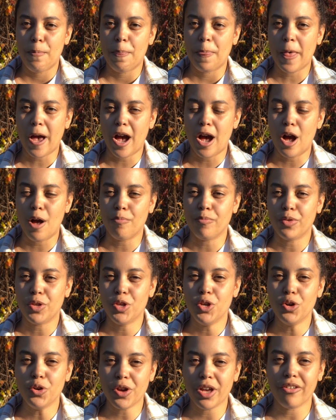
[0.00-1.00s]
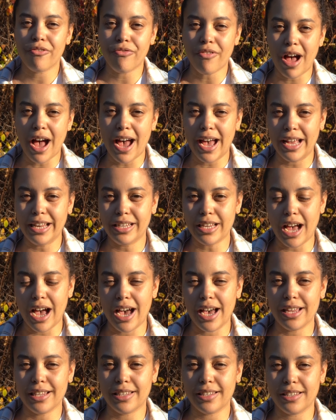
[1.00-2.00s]
Um, you, you can find
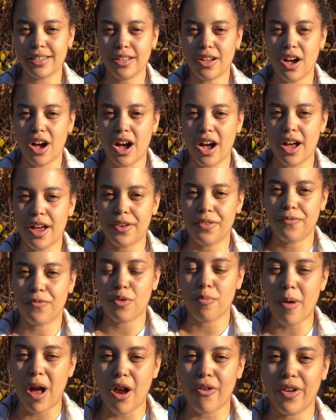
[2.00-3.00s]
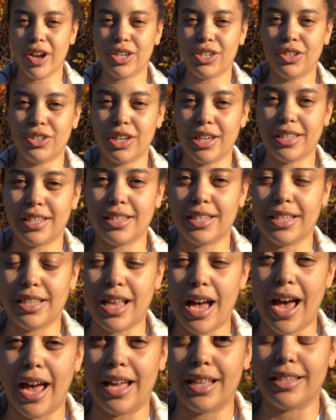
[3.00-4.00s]
us on
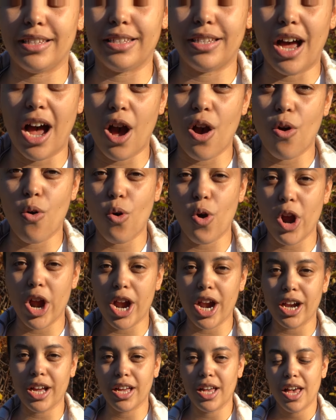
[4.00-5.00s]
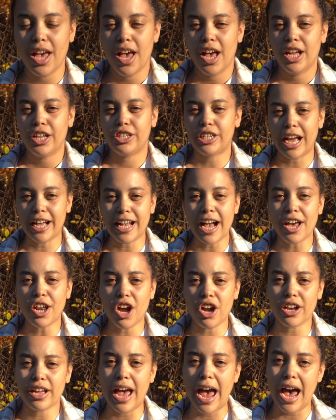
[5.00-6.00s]
VermontRacialJusticeAlliance.org. Check
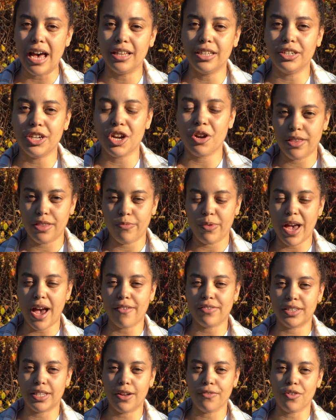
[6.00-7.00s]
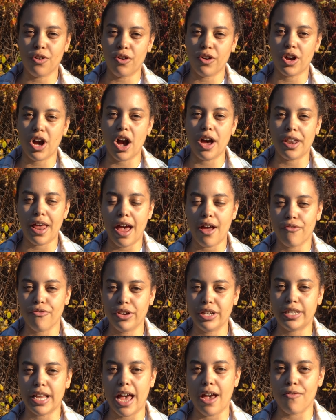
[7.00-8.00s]
out our calendar. Drumming. We have stuff no, going on
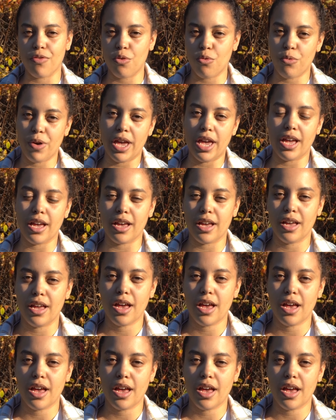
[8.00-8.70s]
every drumming. day of the week.